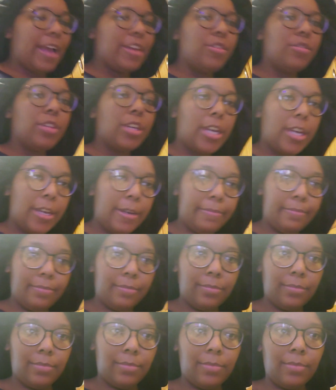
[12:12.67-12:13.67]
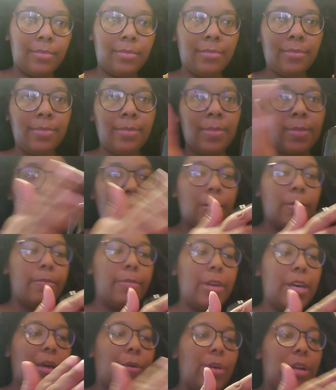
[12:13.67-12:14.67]
I use a cup
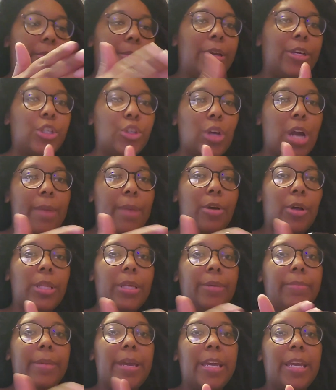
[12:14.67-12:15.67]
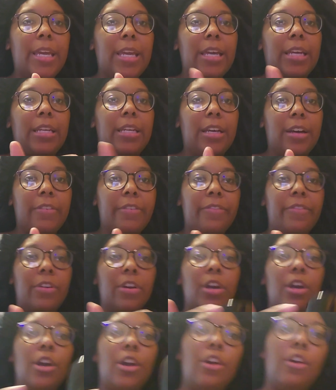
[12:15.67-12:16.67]
because I want to make sure I'm only making enough
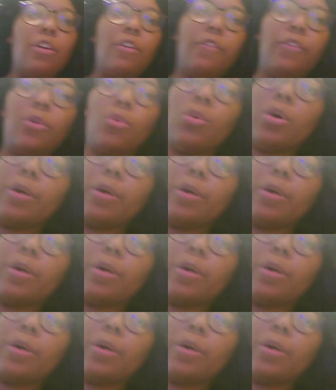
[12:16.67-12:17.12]
for